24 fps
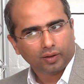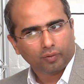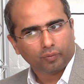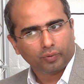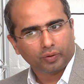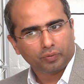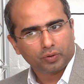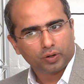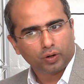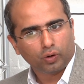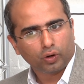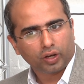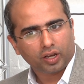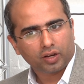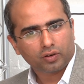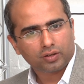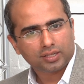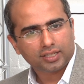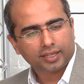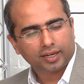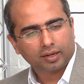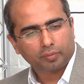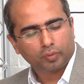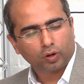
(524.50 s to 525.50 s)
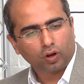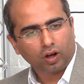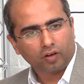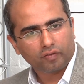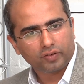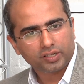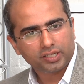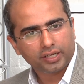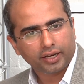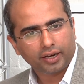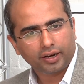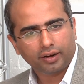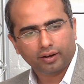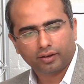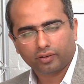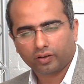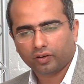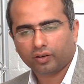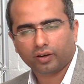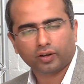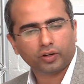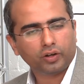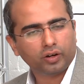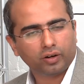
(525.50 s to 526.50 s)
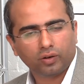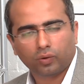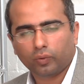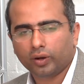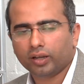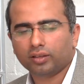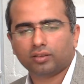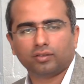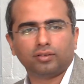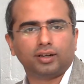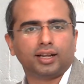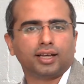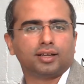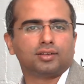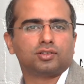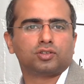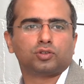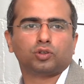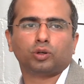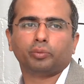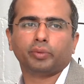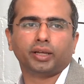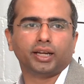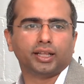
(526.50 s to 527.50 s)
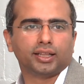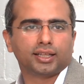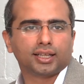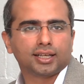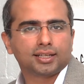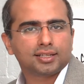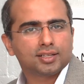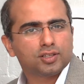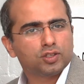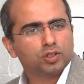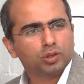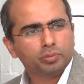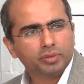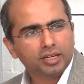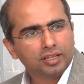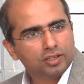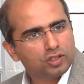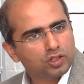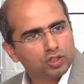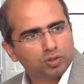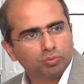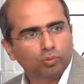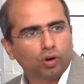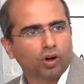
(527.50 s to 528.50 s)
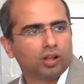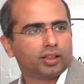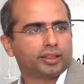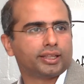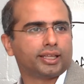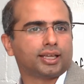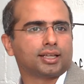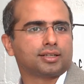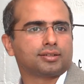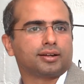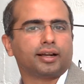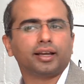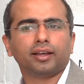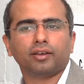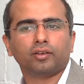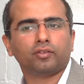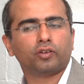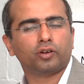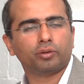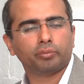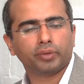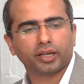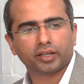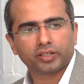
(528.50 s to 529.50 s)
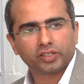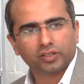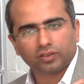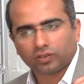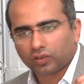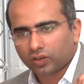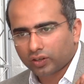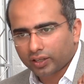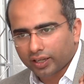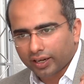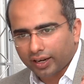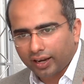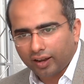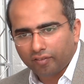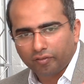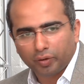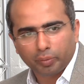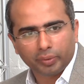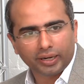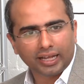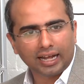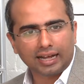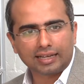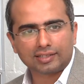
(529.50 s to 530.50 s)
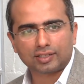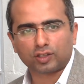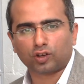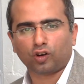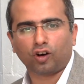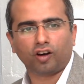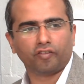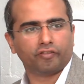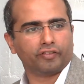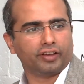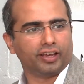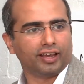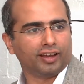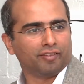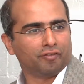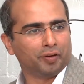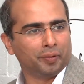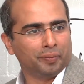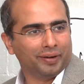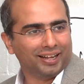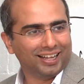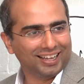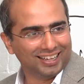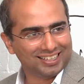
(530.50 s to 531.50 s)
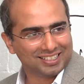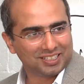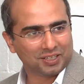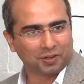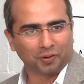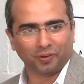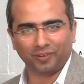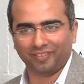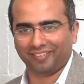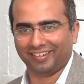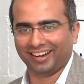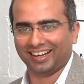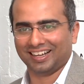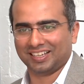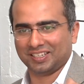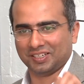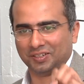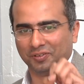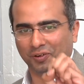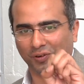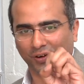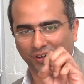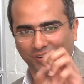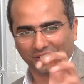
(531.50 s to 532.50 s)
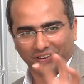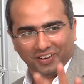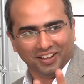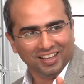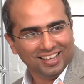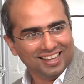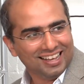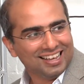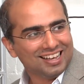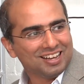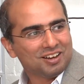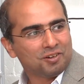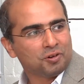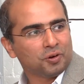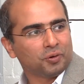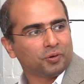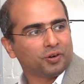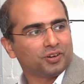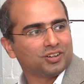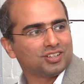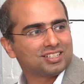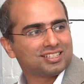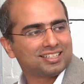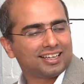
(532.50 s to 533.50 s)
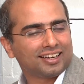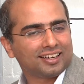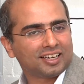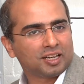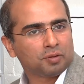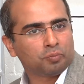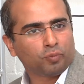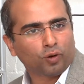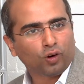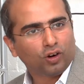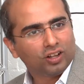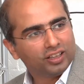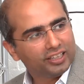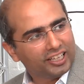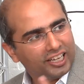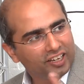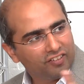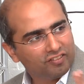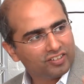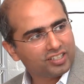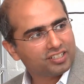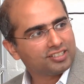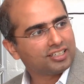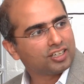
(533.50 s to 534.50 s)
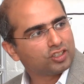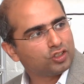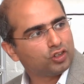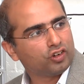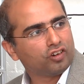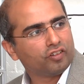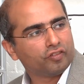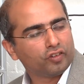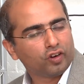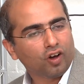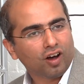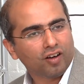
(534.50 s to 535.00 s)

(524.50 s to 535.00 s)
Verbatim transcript: we're looking to set up an office here, you're going through like so many things and so many small things, right? You want to make sure that everybody has coffee, everybody has cold drinks. We want to set up all the infrastructure of an